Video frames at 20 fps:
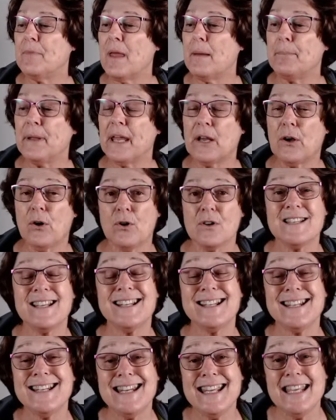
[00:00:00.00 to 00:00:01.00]
because
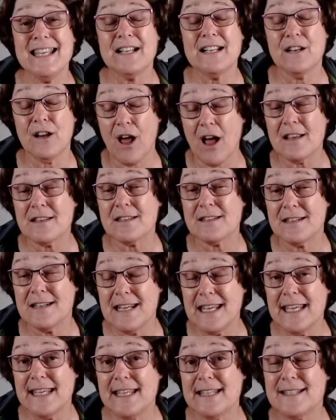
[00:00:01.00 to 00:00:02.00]
glass
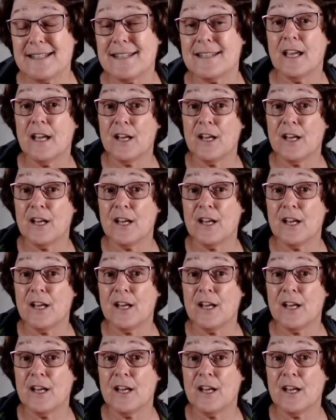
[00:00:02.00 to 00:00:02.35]
needs